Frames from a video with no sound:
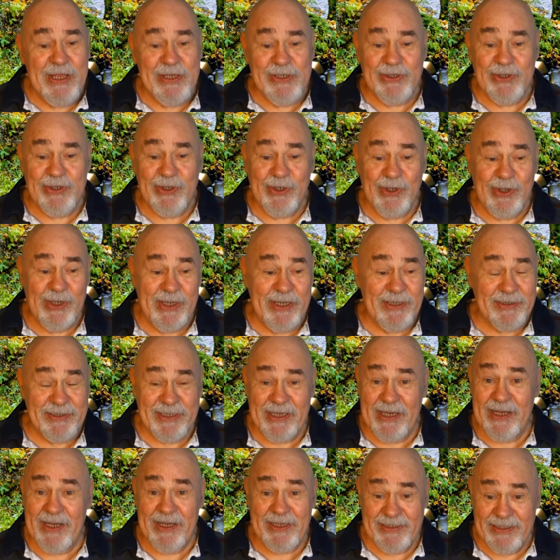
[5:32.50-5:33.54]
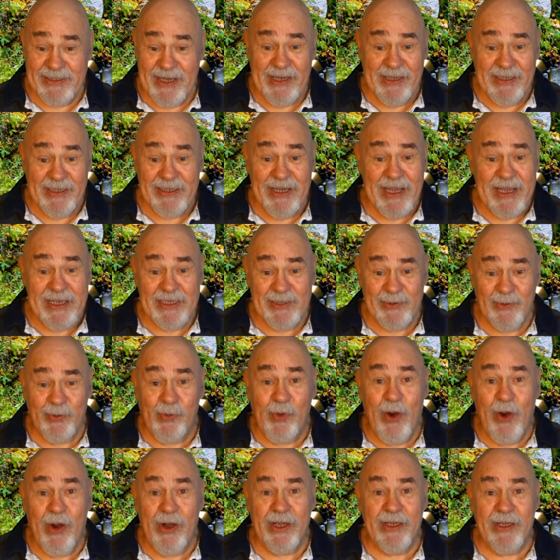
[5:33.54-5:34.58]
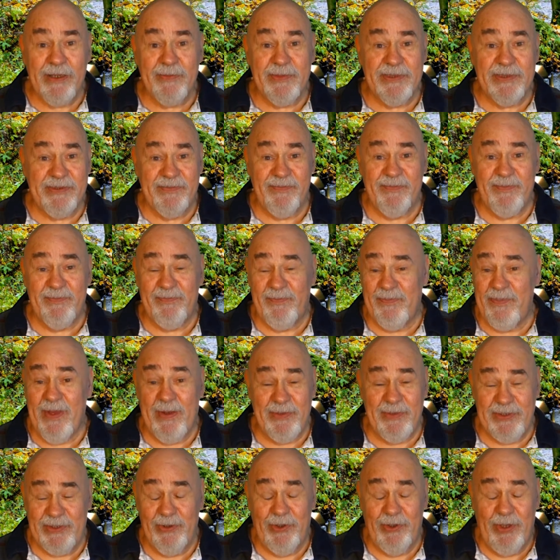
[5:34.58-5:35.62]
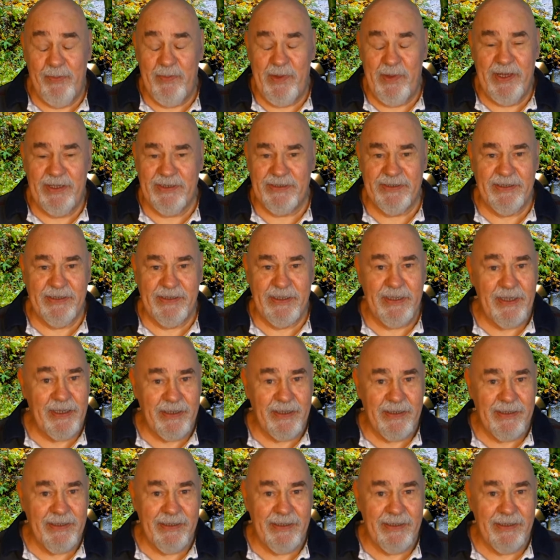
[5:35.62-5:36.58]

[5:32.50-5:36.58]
So it's a nice walk. I was the only person there.